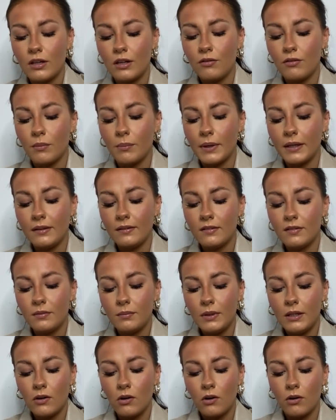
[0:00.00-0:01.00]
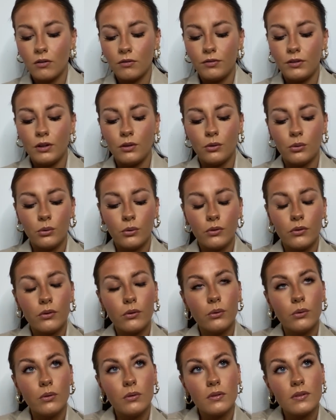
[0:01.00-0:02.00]
It reminds me of, you know,
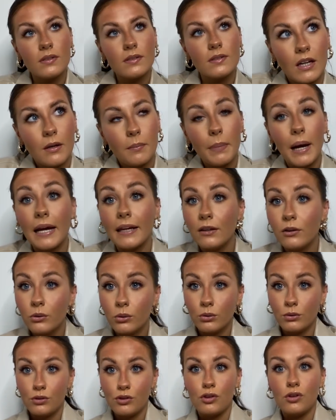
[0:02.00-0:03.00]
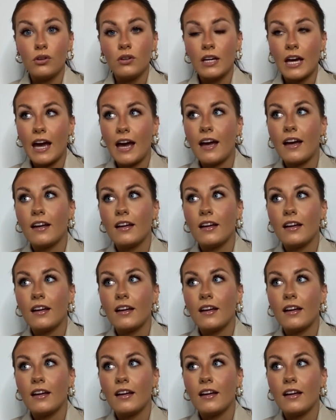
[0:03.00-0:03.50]
those pine cones you get